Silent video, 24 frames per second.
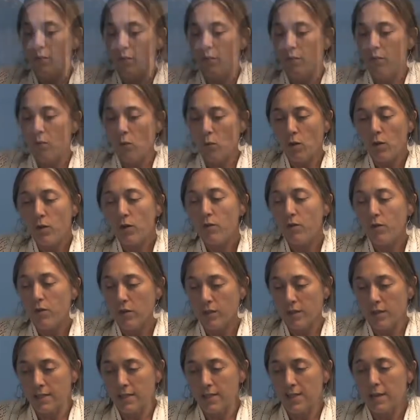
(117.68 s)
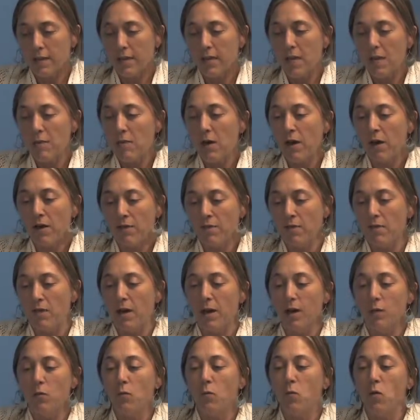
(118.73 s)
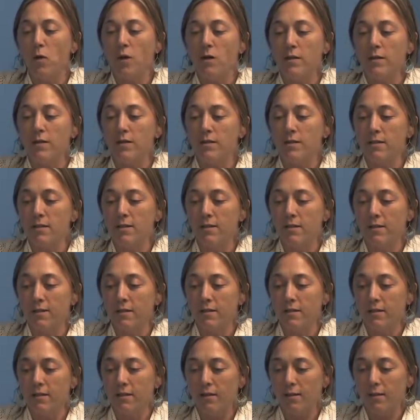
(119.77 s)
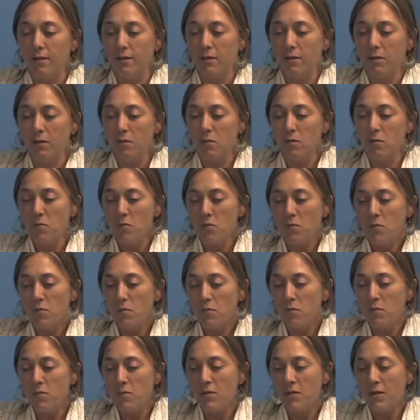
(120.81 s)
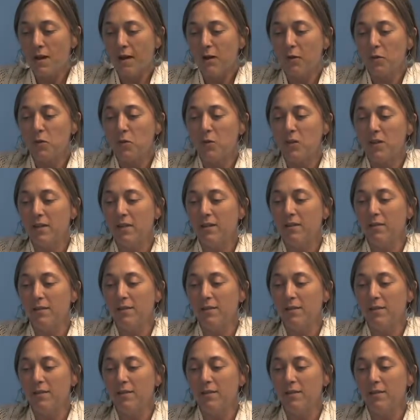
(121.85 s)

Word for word: of the wonderful things that came out of that was uh, not only